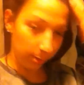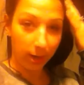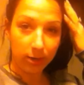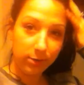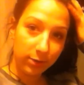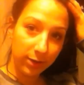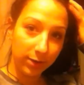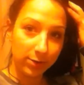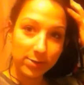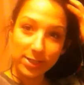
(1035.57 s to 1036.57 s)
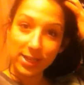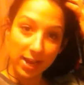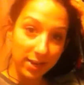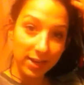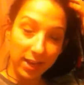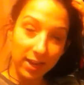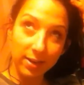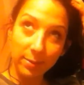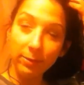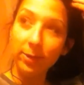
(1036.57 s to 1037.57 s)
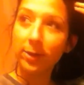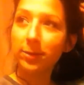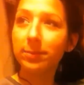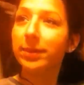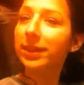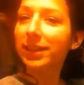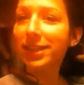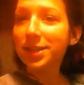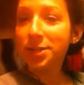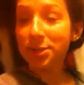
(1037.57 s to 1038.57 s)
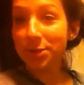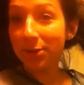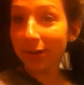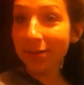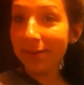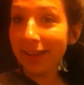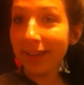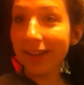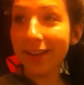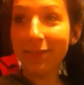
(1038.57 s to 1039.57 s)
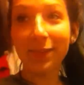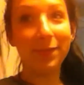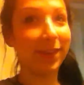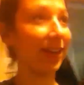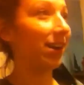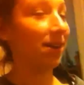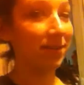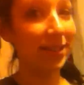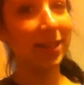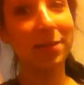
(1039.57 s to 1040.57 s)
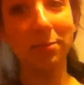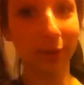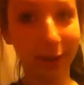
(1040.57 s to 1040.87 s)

brand new clothes yet again in my room. Story of my life. I feel like I always have